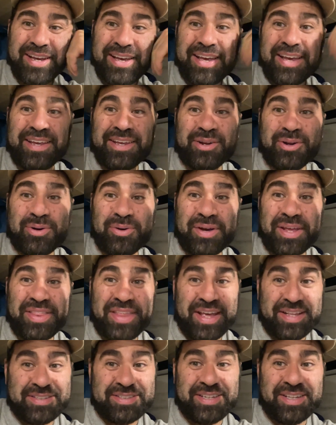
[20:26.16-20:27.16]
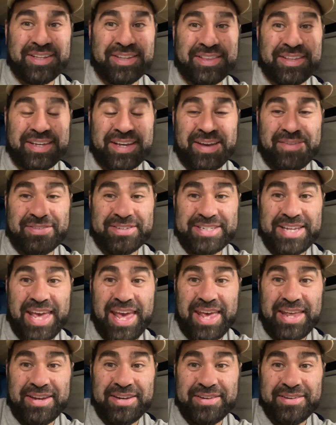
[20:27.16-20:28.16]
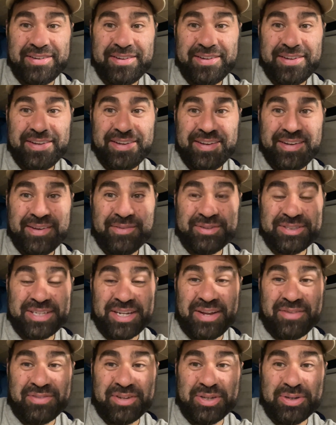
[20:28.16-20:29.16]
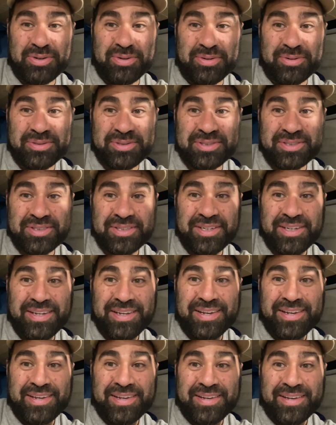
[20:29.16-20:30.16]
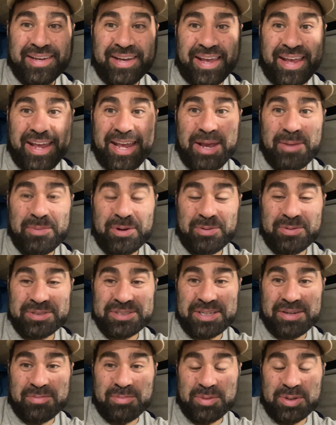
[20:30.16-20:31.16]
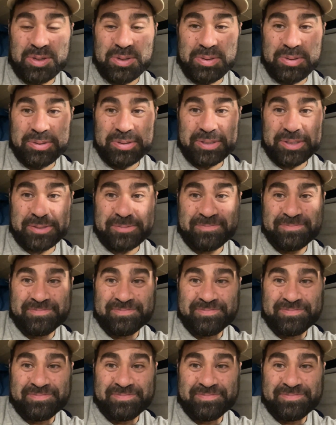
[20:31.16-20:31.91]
You know, and that's the other thing. I have a tent, which I never use. A hammock, which I haven't been using.